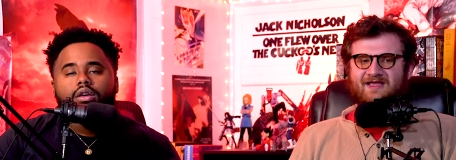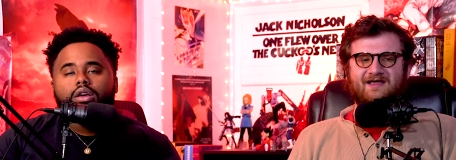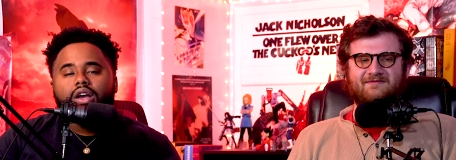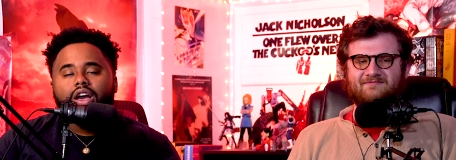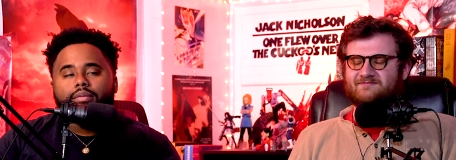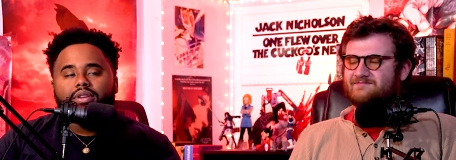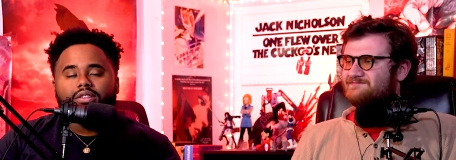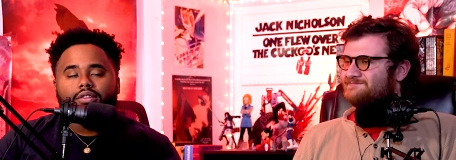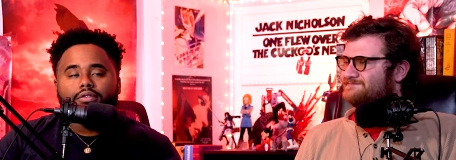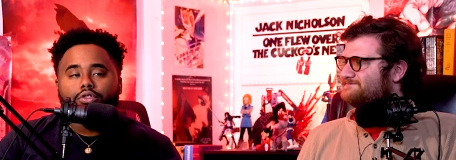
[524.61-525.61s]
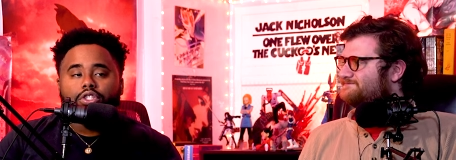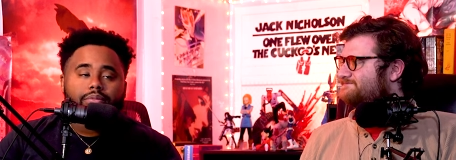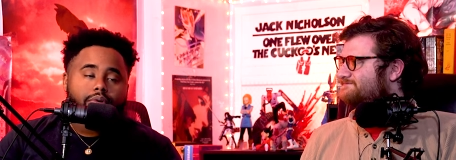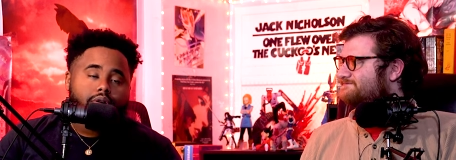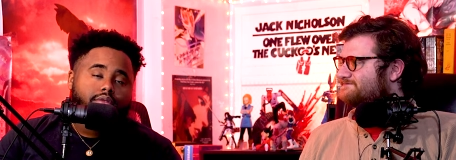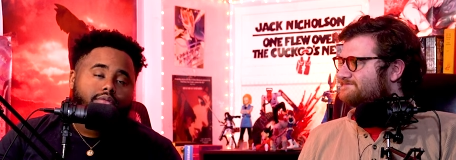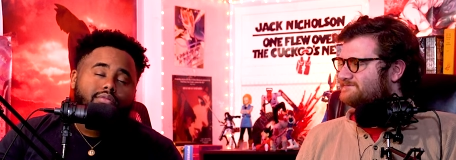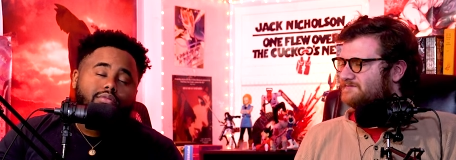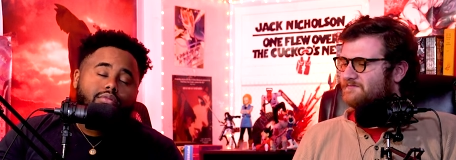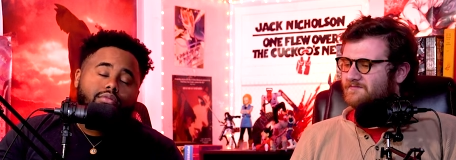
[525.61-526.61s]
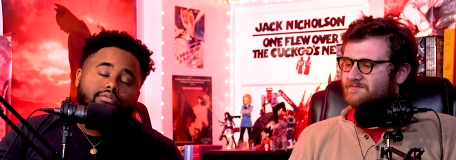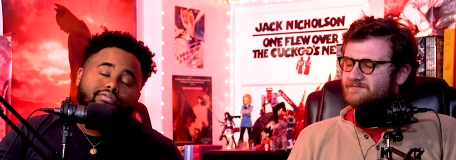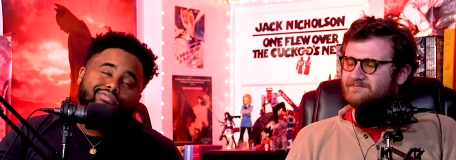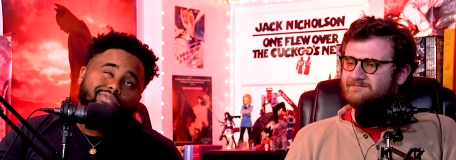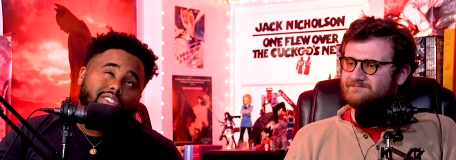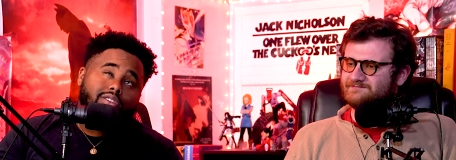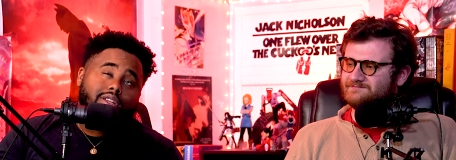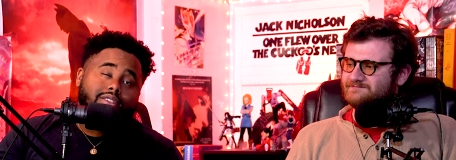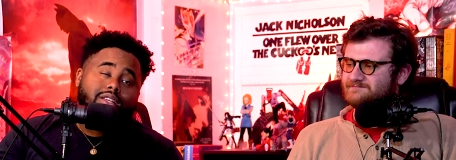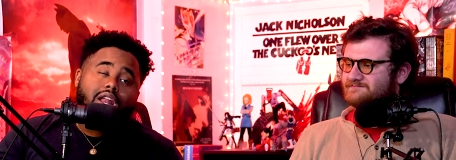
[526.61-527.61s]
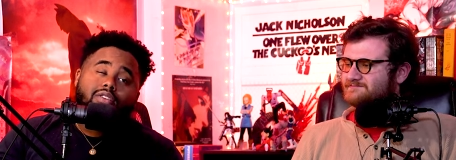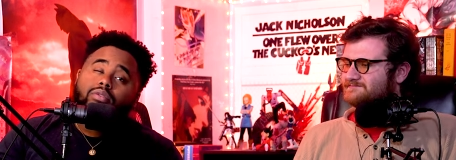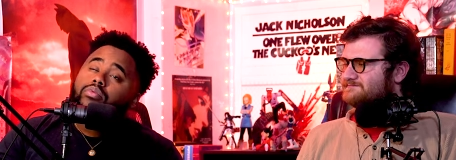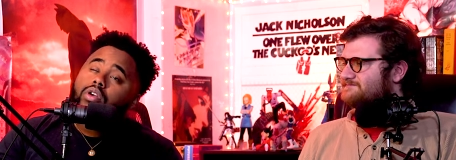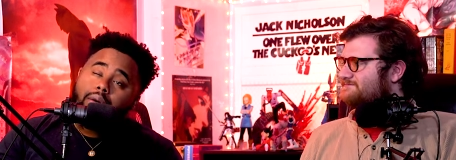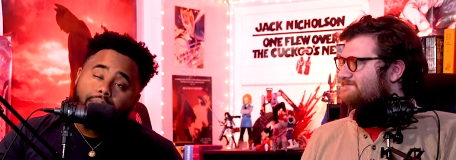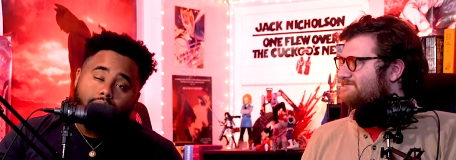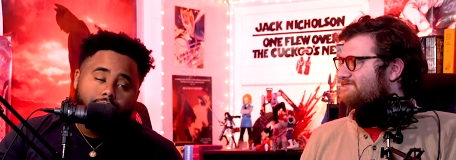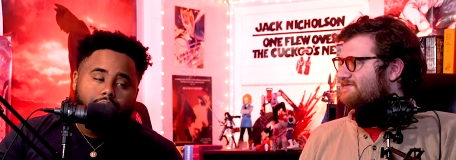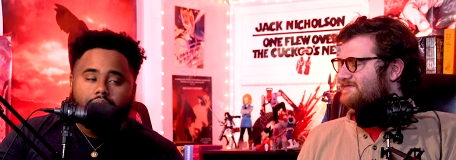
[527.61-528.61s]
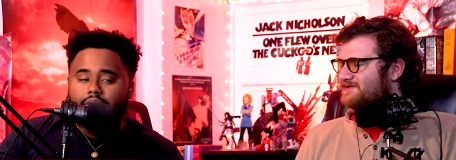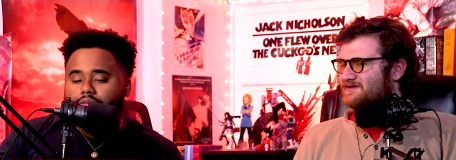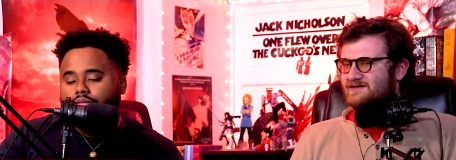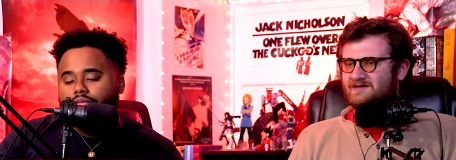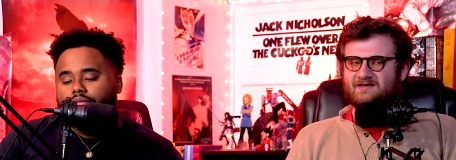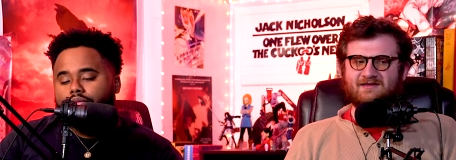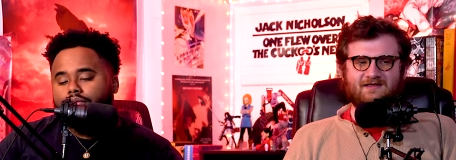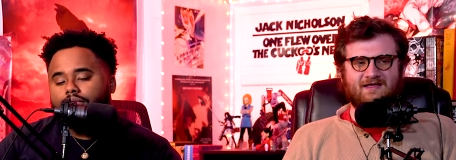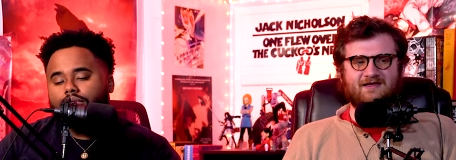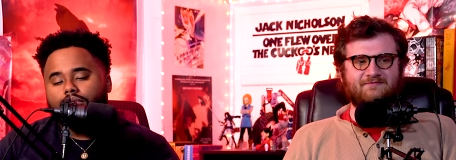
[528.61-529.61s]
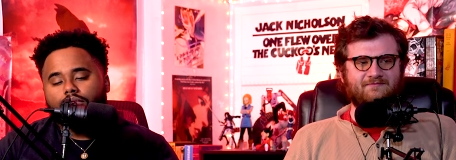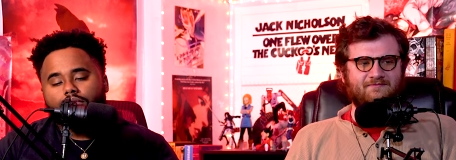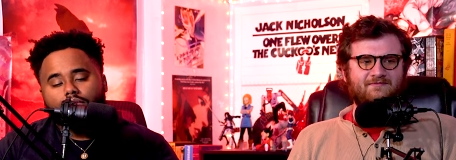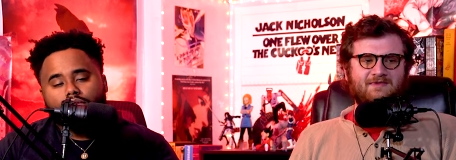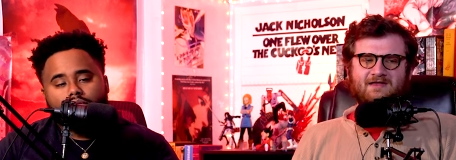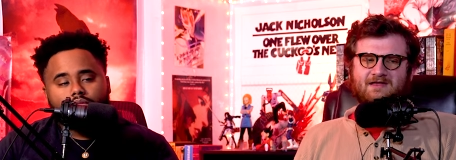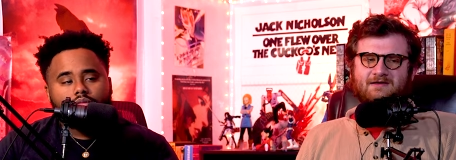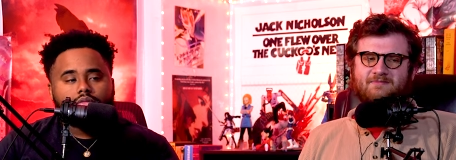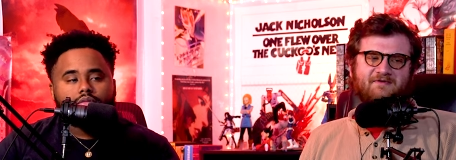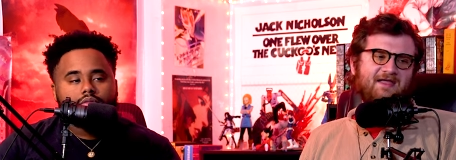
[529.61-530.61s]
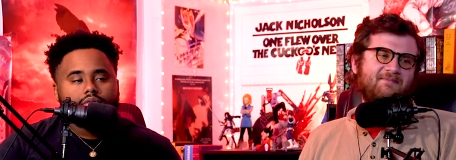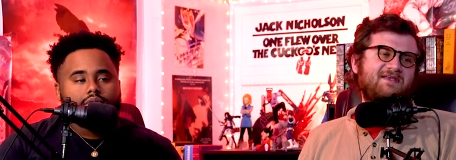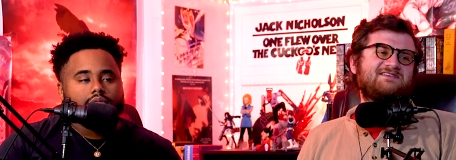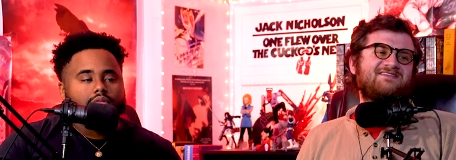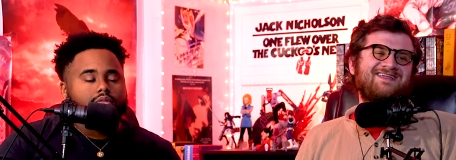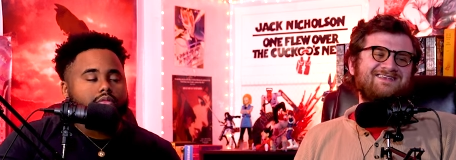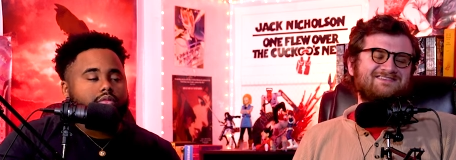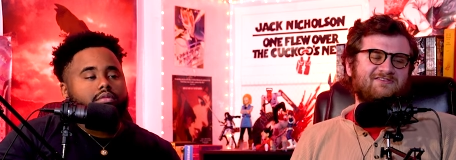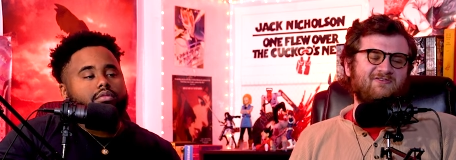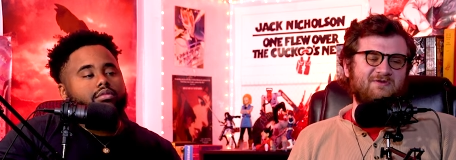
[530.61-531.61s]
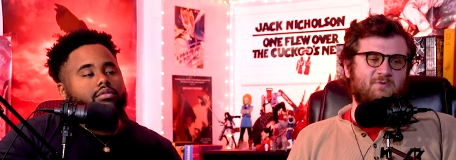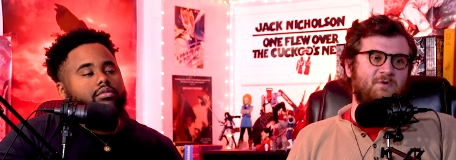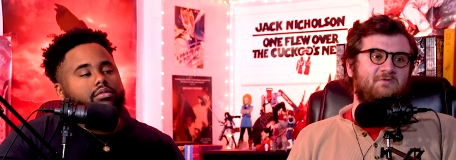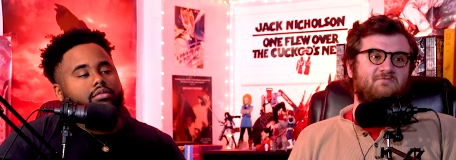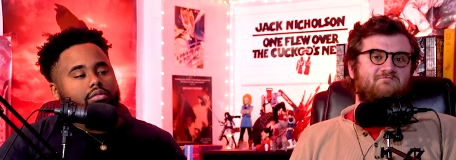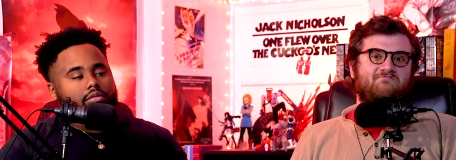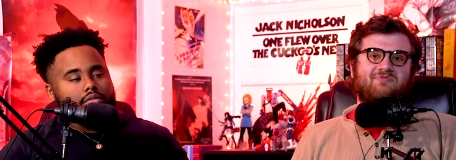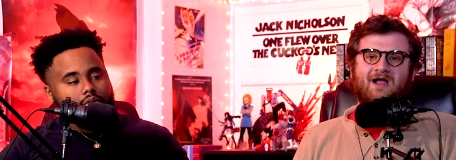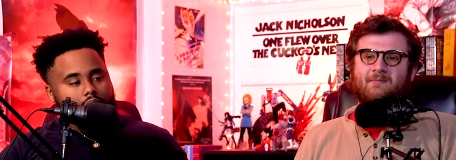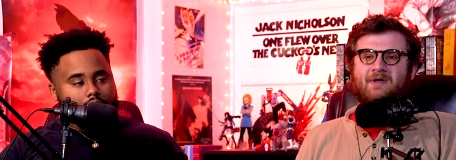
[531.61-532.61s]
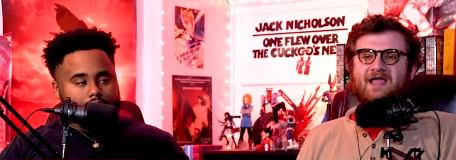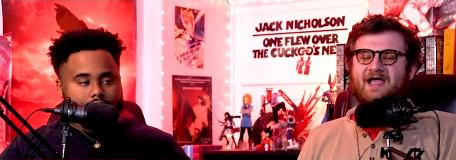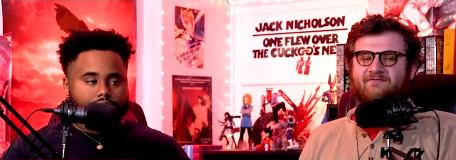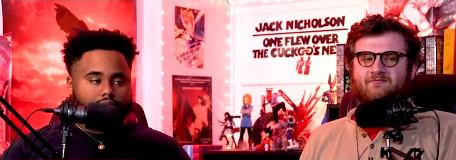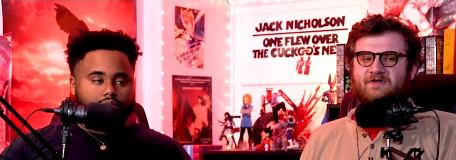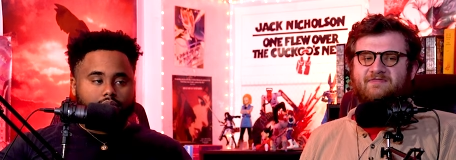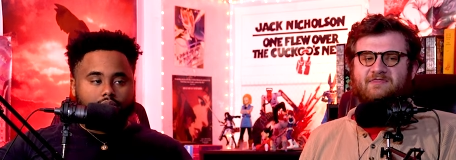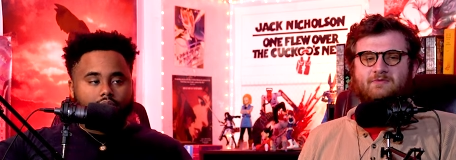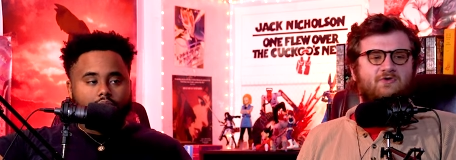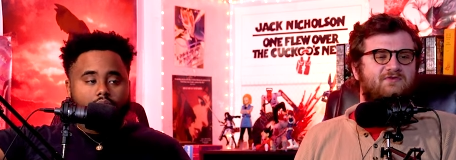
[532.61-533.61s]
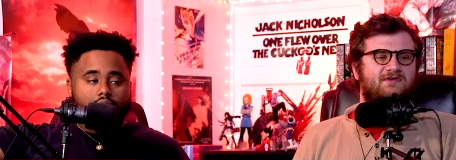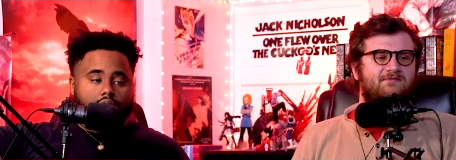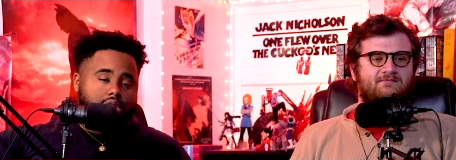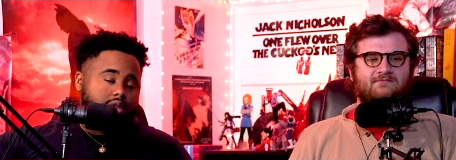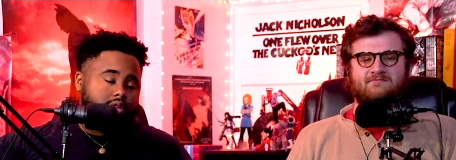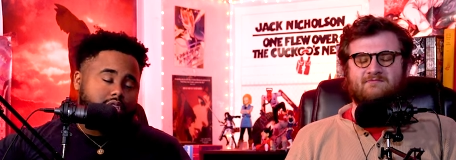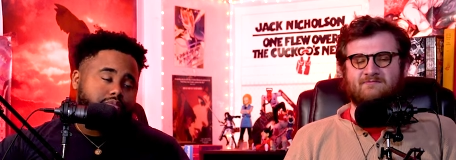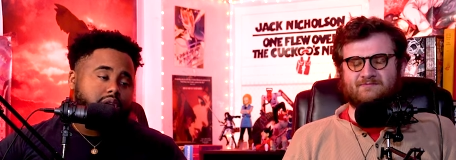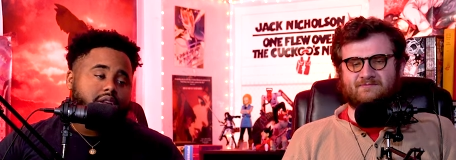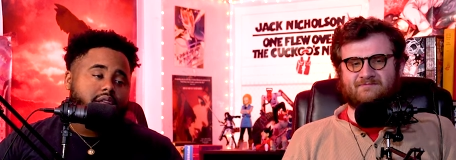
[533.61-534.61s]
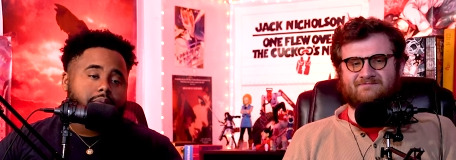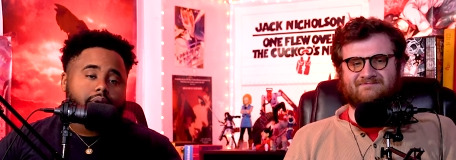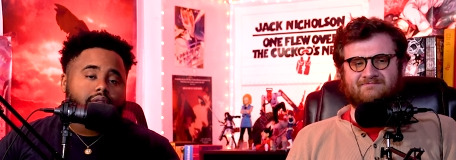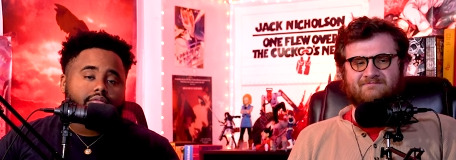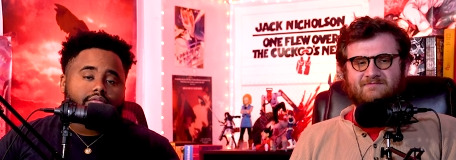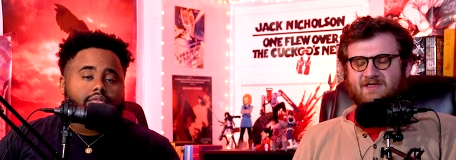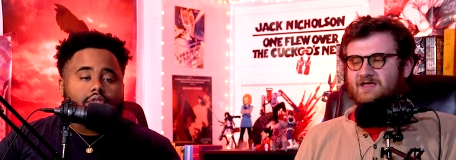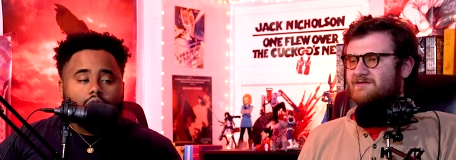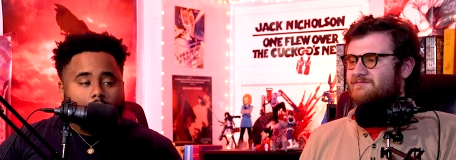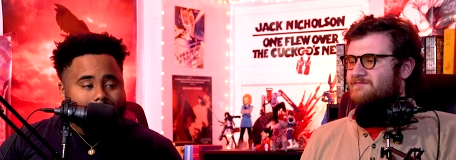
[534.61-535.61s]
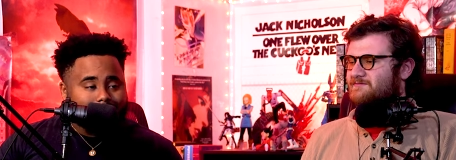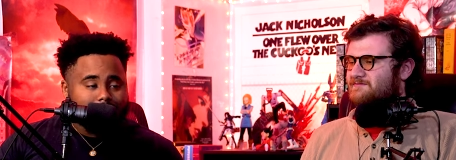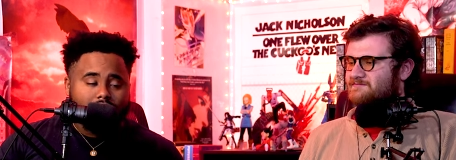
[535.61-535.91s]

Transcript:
Speaker 1: Yeah, kind of makes you feel cheaper. Mm-hmm. So that's kind of a problem there. Yeah,
Speaker 2: well, that being said, that is like the only real problem Yeah. I have with the movie.
Speaker 1: This is pretty damn good. Yeah. The romance is